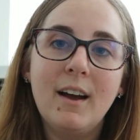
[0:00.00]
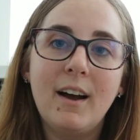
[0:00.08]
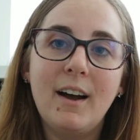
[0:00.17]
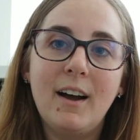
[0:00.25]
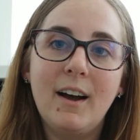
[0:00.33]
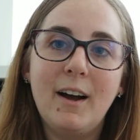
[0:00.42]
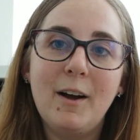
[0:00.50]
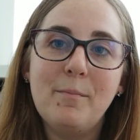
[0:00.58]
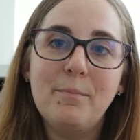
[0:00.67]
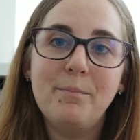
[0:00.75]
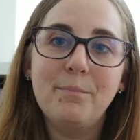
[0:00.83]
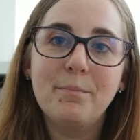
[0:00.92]

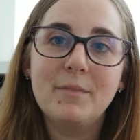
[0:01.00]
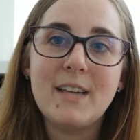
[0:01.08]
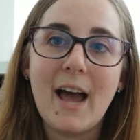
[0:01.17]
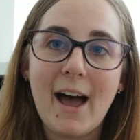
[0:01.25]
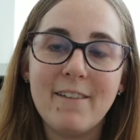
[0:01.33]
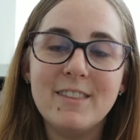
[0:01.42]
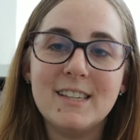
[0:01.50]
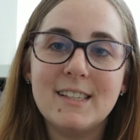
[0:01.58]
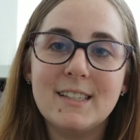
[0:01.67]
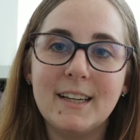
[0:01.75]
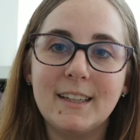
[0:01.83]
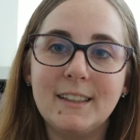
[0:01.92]
um, to have this
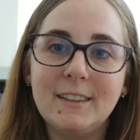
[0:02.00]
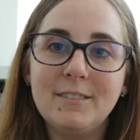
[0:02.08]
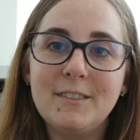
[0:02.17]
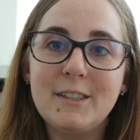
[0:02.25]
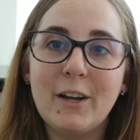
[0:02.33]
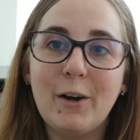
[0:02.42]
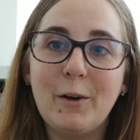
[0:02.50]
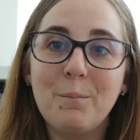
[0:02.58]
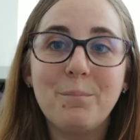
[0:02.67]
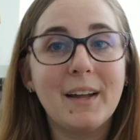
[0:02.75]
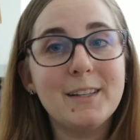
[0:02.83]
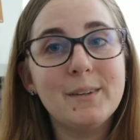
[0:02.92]
skill.
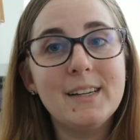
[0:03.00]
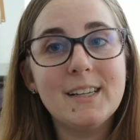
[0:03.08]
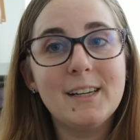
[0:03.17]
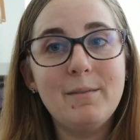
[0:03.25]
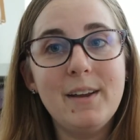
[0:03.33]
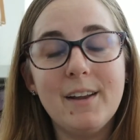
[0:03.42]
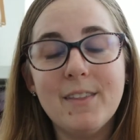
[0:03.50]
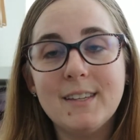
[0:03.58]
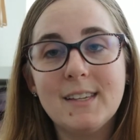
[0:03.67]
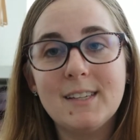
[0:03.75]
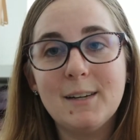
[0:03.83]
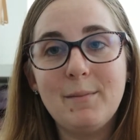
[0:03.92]
So that's what it's gonna be.
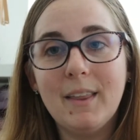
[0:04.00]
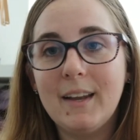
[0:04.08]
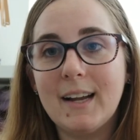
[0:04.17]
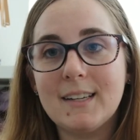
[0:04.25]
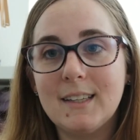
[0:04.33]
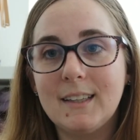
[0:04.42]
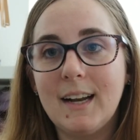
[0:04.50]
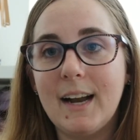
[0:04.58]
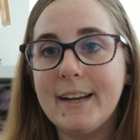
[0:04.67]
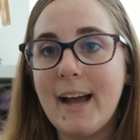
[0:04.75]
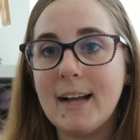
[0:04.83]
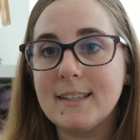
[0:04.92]
This is gonna be the next thing that I
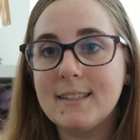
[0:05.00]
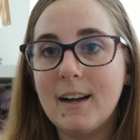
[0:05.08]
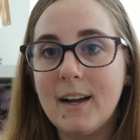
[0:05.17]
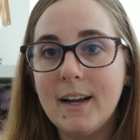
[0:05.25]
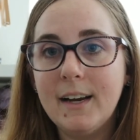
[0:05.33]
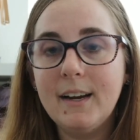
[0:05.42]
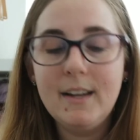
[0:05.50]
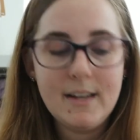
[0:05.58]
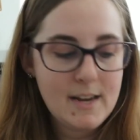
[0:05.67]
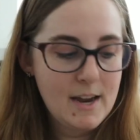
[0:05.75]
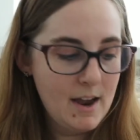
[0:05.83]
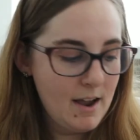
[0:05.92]
cast on.
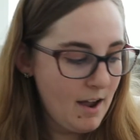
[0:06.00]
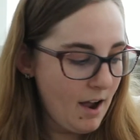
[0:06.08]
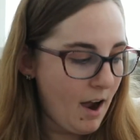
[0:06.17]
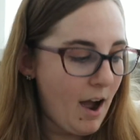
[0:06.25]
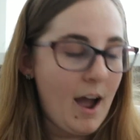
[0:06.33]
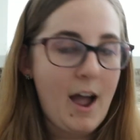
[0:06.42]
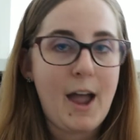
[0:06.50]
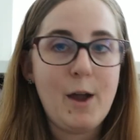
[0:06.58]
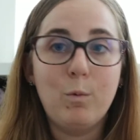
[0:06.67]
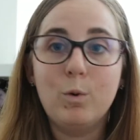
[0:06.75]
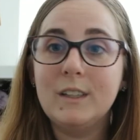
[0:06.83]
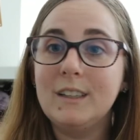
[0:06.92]
I
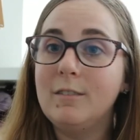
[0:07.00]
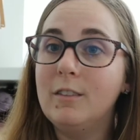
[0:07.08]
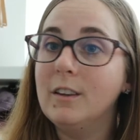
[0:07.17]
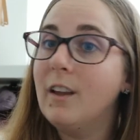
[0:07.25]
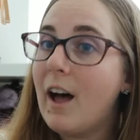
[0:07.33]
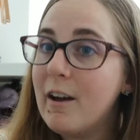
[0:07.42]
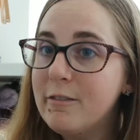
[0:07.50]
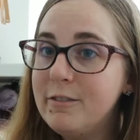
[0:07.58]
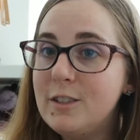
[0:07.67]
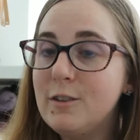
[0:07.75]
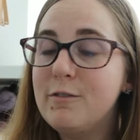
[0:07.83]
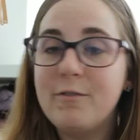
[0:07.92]
would love
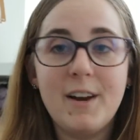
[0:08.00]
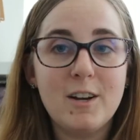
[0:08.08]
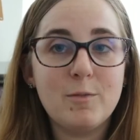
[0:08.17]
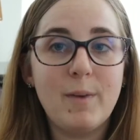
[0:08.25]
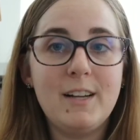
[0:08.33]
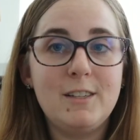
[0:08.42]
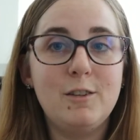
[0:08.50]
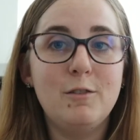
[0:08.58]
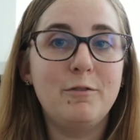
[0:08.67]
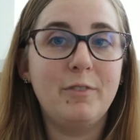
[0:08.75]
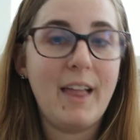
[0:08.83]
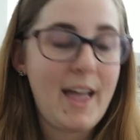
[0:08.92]
to finish my
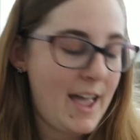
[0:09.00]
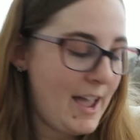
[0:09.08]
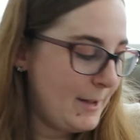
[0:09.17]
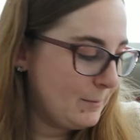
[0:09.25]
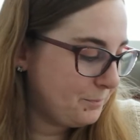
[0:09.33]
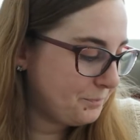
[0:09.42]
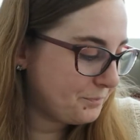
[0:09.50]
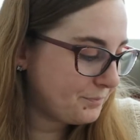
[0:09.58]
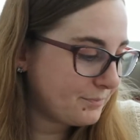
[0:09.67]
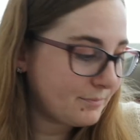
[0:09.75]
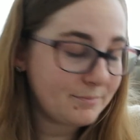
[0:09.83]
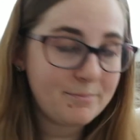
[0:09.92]
souffle
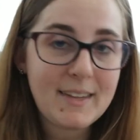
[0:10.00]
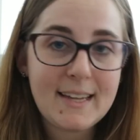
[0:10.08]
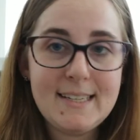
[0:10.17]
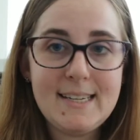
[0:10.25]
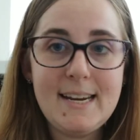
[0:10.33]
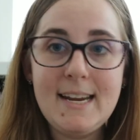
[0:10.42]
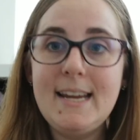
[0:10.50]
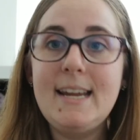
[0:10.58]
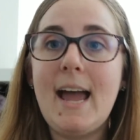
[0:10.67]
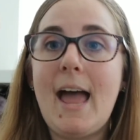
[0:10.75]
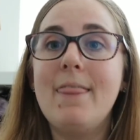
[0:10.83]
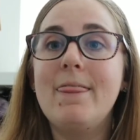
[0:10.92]

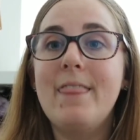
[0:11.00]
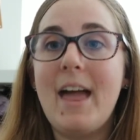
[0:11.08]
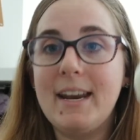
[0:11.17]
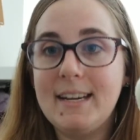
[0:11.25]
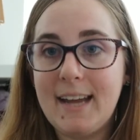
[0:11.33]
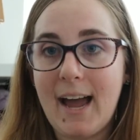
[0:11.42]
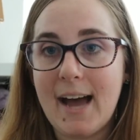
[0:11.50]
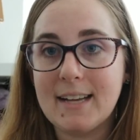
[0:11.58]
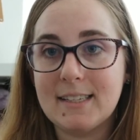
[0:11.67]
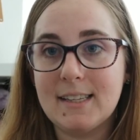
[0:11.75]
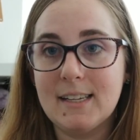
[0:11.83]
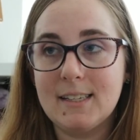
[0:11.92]
tee and then
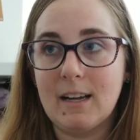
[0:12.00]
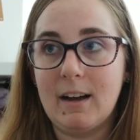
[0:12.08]
cast this